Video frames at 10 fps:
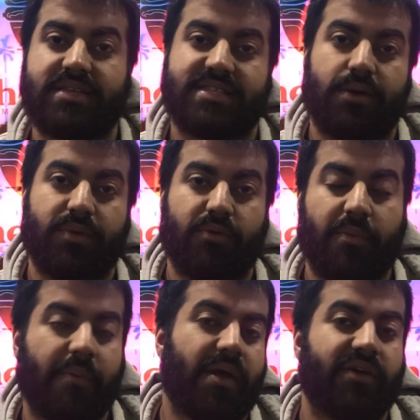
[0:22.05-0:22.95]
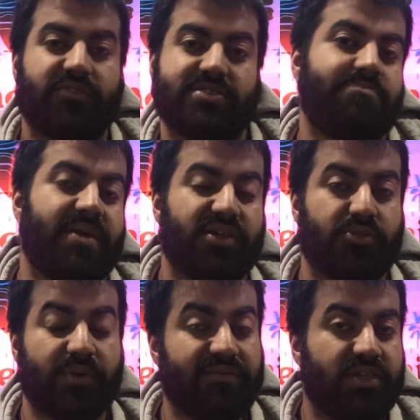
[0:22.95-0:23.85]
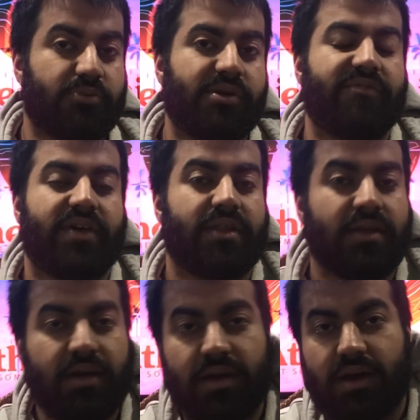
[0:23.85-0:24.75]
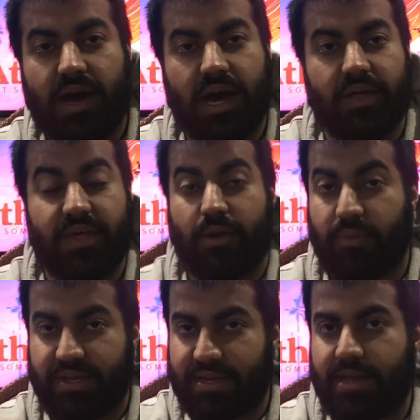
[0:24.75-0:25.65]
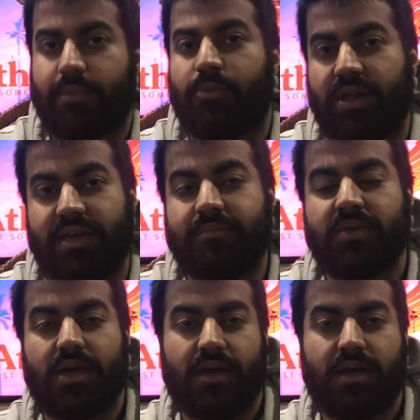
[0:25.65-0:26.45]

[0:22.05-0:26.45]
is that we were preparing for this big 3v3 event that we did end up winning,